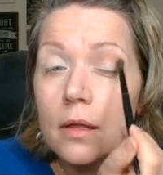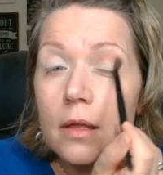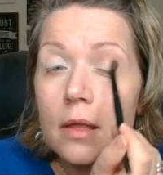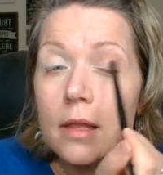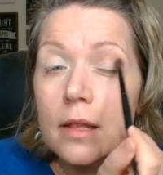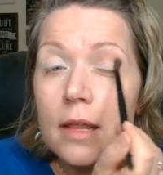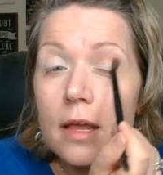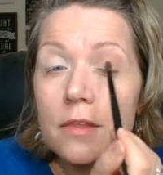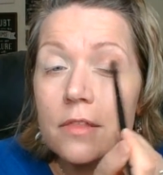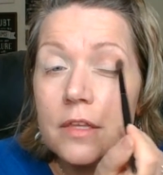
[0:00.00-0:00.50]

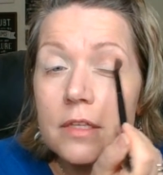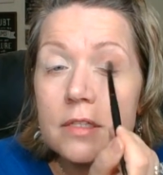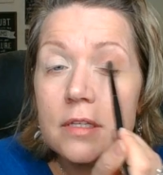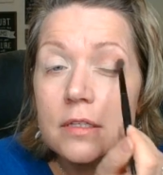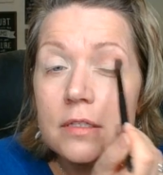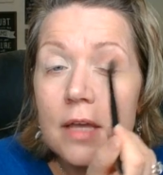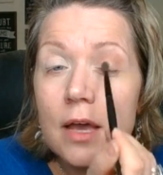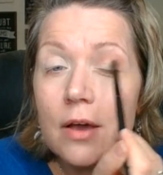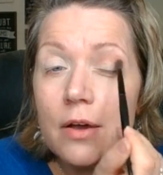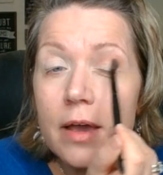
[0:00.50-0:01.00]
Now, this
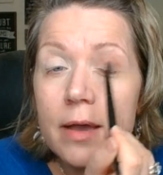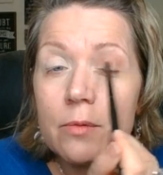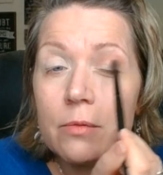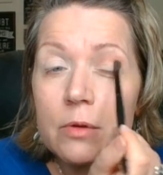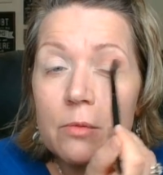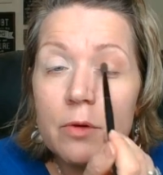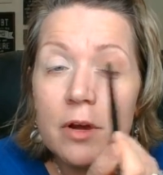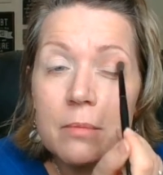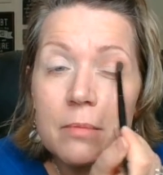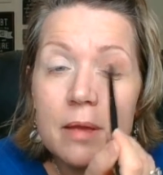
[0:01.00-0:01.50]
is how I would
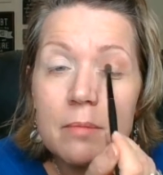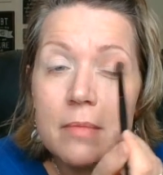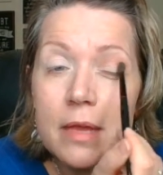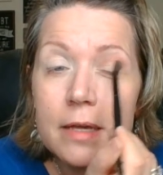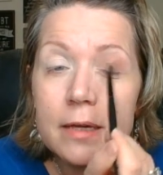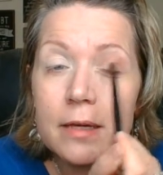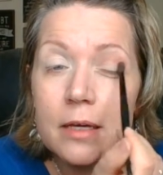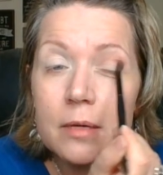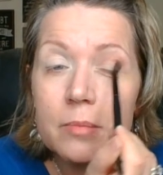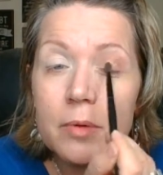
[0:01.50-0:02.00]
wear my
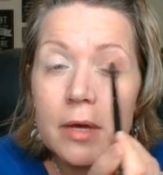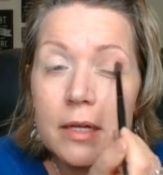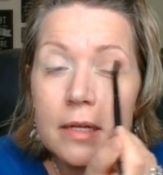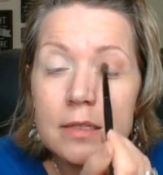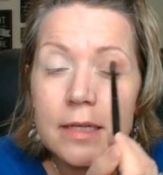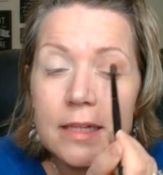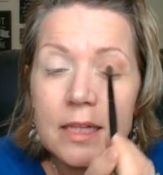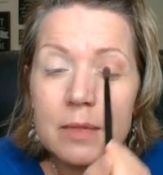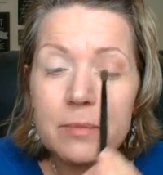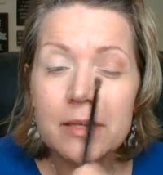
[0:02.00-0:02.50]
makeup on a
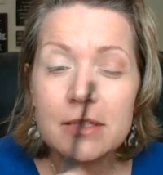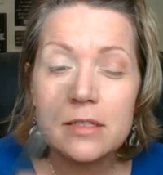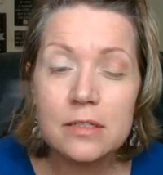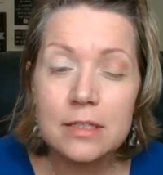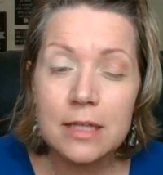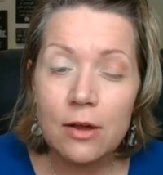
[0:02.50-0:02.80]
daily basis.